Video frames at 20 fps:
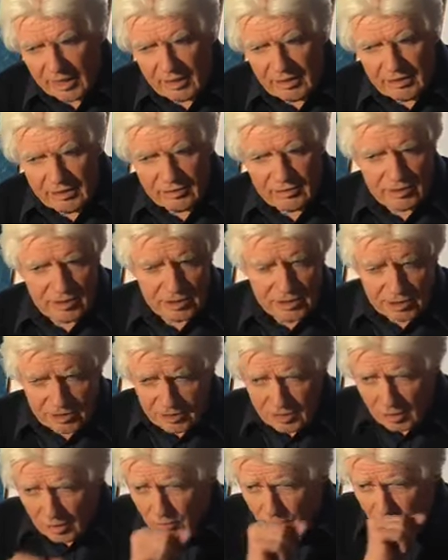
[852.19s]
this is
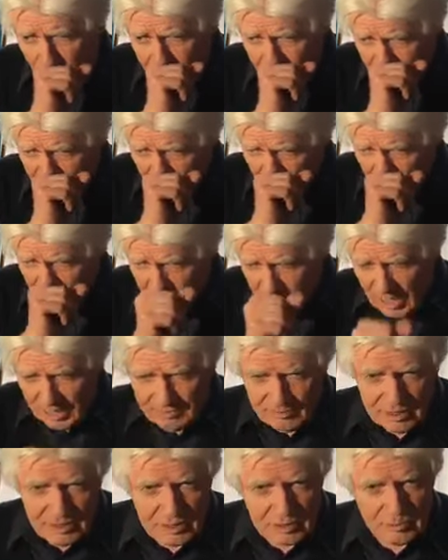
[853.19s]
a quote from a
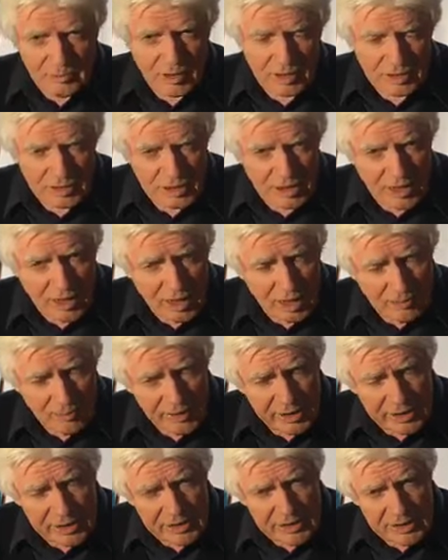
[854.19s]
Japanese martial art,
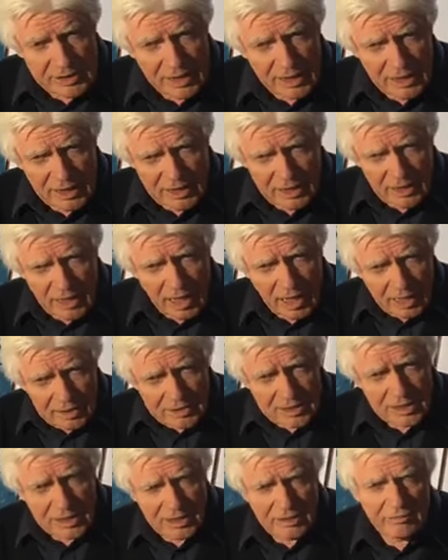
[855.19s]
but it's
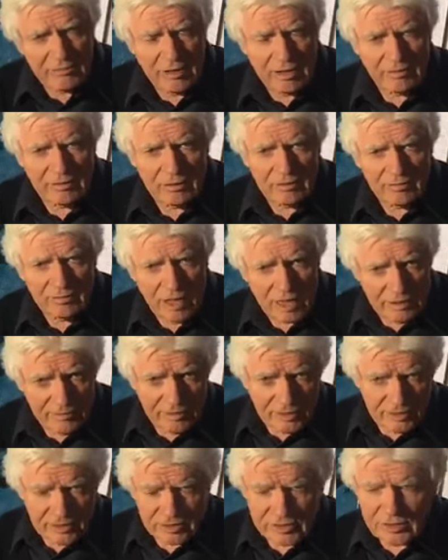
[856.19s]
utterly
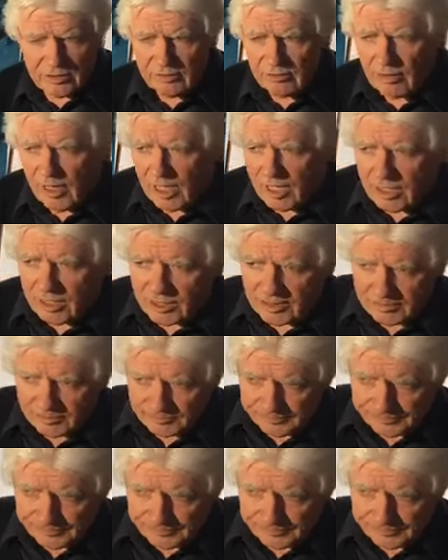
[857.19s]
relevant to art,